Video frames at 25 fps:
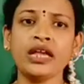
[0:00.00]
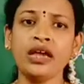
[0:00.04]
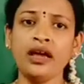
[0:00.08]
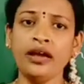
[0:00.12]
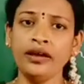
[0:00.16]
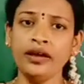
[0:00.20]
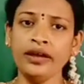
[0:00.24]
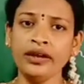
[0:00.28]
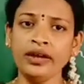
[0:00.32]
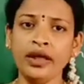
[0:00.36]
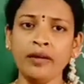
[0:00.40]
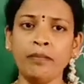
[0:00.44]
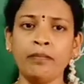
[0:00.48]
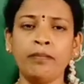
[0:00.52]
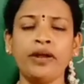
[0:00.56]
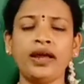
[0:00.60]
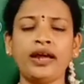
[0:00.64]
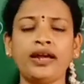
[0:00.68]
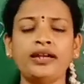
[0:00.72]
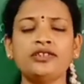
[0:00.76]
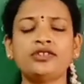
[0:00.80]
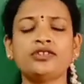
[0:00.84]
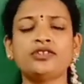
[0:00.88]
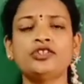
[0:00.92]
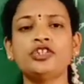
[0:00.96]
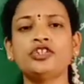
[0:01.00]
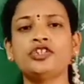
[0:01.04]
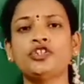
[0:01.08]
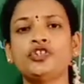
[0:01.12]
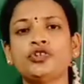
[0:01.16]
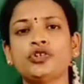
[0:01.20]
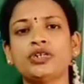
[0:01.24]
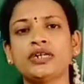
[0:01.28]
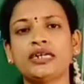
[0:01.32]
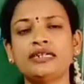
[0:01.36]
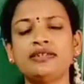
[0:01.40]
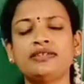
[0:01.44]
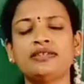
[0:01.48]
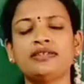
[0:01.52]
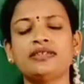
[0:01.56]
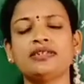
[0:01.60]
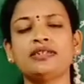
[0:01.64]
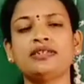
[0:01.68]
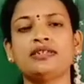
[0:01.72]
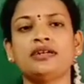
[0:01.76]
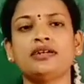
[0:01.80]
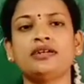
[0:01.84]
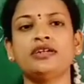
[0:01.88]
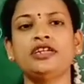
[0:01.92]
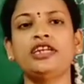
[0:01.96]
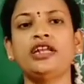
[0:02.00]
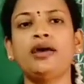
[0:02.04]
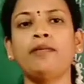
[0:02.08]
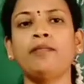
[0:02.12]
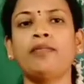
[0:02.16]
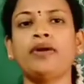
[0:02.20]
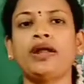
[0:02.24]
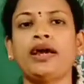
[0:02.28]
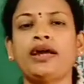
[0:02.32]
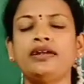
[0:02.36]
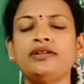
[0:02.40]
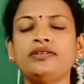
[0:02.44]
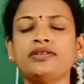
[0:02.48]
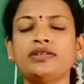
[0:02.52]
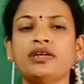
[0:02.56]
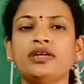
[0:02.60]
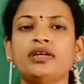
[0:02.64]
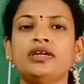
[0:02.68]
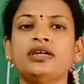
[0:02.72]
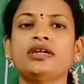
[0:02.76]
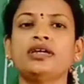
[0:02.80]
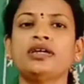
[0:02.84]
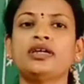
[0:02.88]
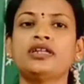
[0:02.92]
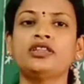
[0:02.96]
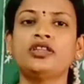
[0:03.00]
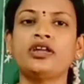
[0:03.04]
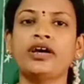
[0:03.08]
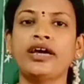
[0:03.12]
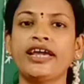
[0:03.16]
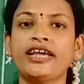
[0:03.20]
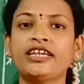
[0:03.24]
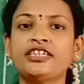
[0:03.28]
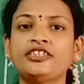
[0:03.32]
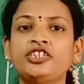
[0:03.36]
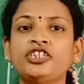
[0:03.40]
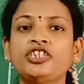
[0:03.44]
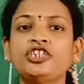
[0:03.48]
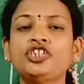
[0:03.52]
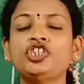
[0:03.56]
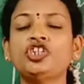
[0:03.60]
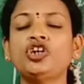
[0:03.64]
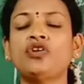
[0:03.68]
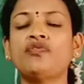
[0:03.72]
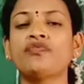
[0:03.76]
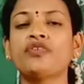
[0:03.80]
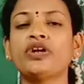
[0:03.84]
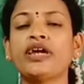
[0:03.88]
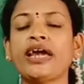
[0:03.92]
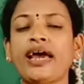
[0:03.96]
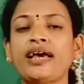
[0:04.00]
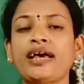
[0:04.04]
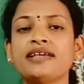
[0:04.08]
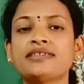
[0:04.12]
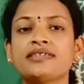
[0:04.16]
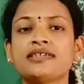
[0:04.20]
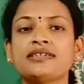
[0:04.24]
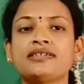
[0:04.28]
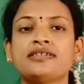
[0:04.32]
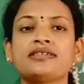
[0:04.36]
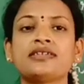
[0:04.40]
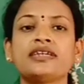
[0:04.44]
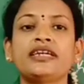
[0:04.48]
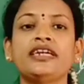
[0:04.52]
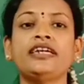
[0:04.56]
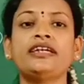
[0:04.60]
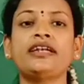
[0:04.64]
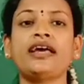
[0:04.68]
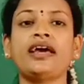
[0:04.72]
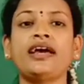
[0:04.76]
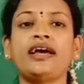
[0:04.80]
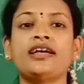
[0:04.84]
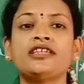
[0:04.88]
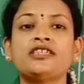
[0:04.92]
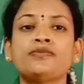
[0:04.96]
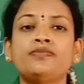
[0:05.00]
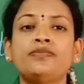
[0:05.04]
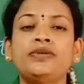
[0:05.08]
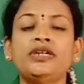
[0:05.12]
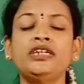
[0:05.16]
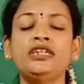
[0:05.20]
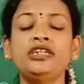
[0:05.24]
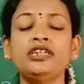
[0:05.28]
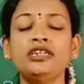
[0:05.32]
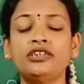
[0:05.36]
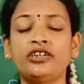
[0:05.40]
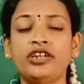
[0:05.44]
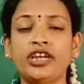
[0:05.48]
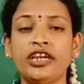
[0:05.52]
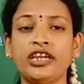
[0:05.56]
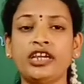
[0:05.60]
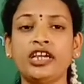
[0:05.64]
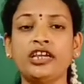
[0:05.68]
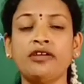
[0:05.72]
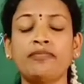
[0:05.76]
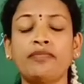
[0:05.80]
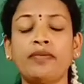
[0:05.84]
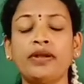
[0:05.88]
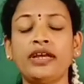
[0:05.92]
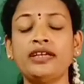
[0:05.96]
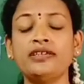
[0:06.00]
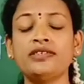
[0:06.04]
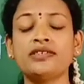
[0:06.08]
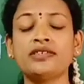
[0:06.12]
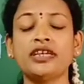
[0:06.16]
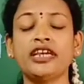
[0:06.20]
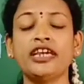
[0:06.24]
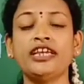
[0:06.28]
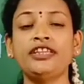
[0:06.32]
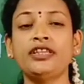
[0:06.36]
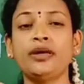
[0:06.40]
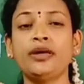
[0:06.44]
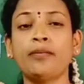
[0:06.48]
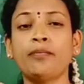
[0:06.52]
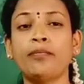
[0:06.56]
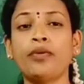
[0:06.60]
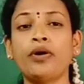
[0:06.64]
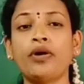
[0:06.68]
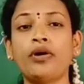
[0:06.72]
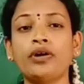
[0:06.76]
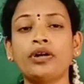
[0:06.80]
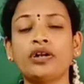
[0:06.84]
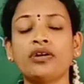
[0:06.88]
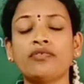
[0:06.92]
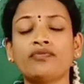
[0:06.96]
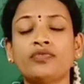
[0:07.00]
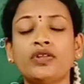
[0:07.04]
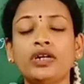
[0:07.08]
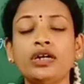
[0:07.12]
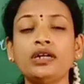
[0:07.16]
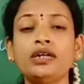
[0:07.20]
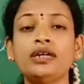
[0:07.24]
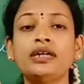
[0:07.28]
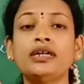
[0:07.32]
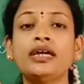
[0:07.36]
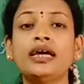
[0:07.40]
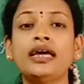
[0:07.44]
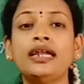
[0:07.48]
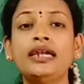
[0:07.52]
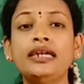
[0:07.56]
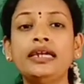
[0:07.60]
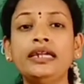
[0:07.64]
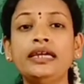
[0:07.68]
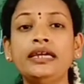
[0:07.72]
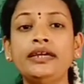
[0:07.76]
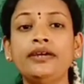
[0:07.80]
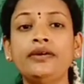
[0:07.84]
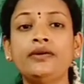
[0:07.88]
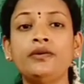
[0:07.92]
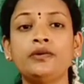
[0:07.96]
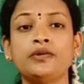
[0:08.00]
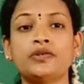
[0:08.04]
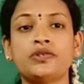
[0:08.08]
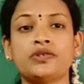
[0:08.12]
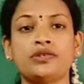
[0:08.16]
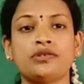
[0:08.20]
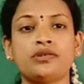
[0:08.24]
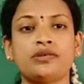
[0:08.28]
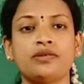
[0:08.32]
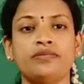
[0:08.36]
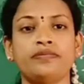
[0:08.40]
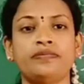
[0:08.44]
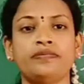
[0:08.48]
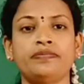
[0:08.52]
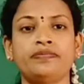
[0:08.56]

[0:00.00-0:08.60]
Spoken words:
In a plants, just to consider, in a plants, the exchange of gases, it has been taking place in the part of the leaves.